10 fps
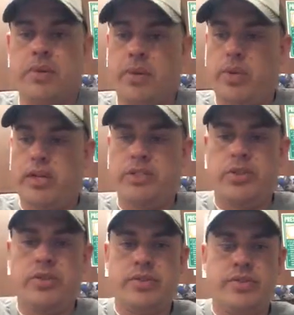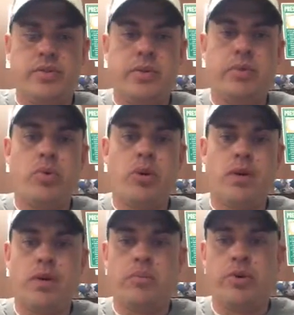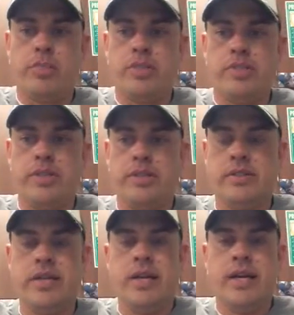But I wanted to use it for report card purposes.